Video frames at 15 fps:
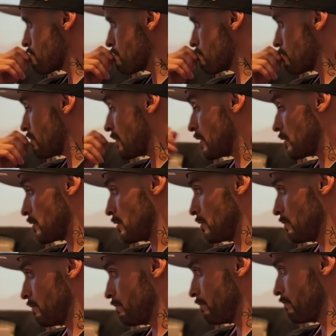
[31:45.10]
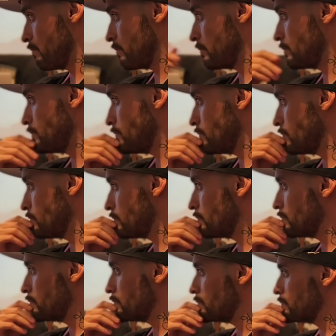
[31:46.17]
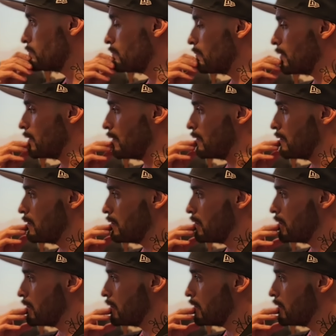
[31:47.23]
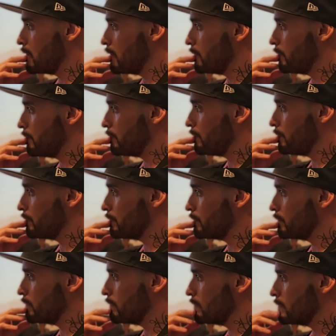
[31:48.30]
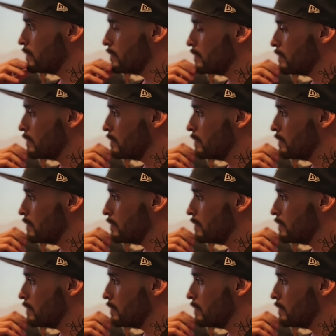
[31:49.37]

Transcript: [no speech]